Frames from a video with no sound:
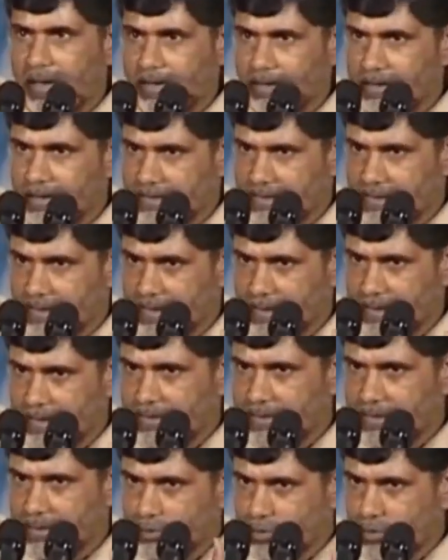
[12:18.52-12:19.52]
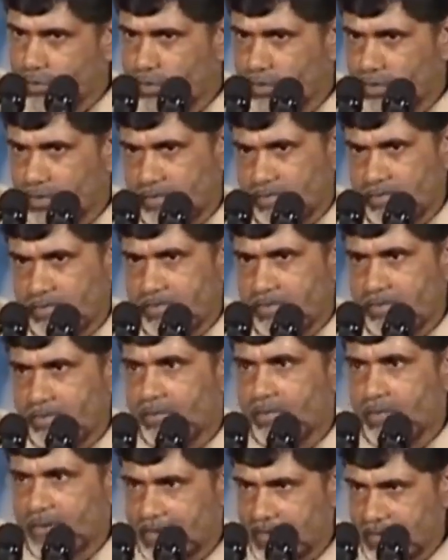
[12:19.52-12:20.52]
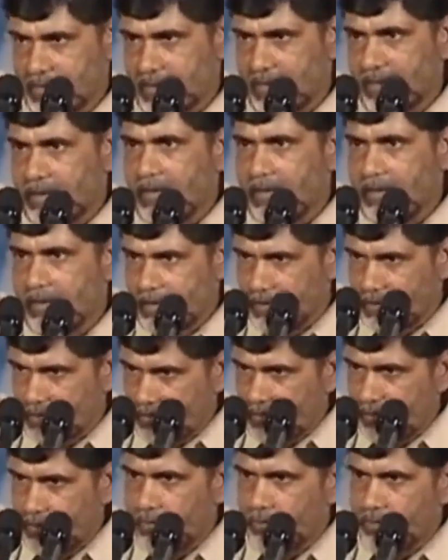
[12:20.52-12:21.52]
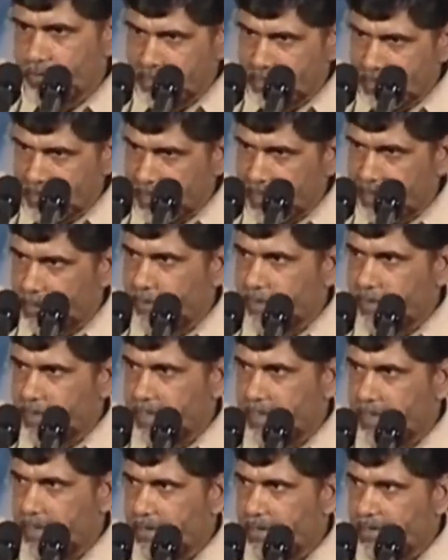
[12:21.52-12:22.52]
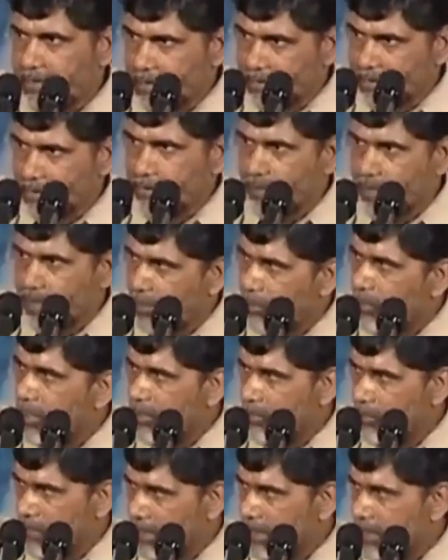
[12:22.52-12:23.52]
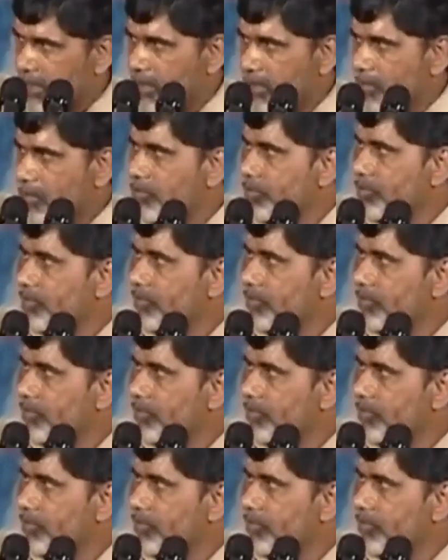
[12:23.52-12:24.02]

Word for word: as a strategic tool for that, uh, for that activity. That is where we are working.